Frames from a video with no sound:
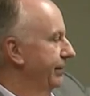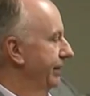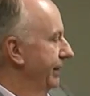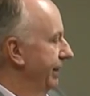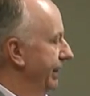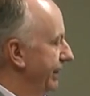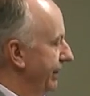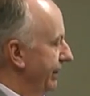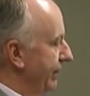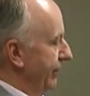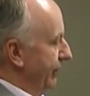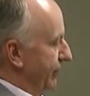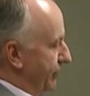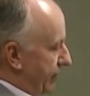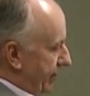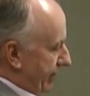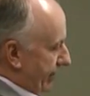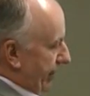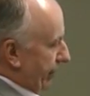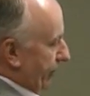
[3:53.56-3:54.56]
And then there's
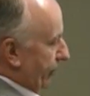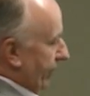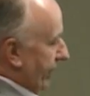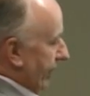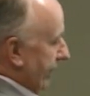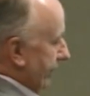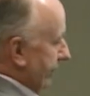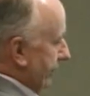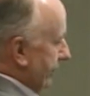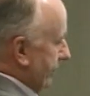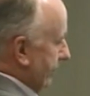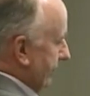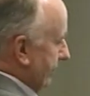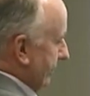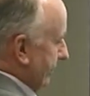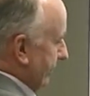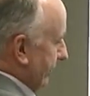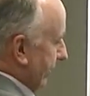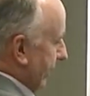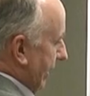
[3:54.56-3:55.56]
another one
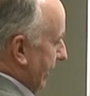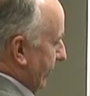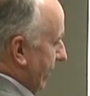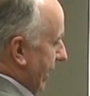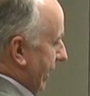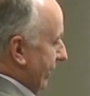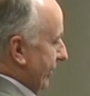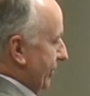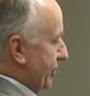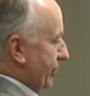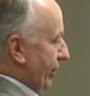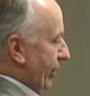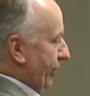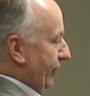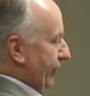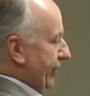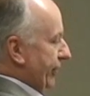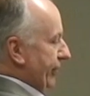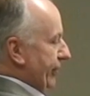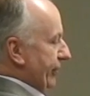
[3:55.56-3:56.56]
that I'm not going to share
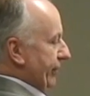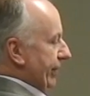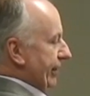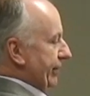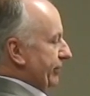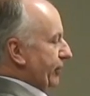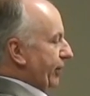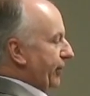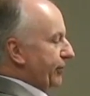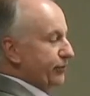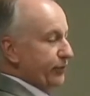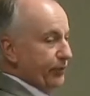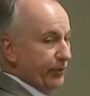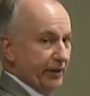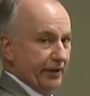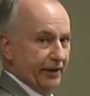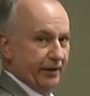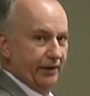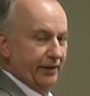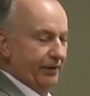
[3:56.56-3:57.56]
with you that's also
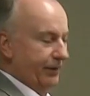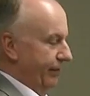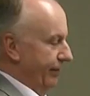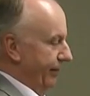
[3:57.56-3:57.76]
here.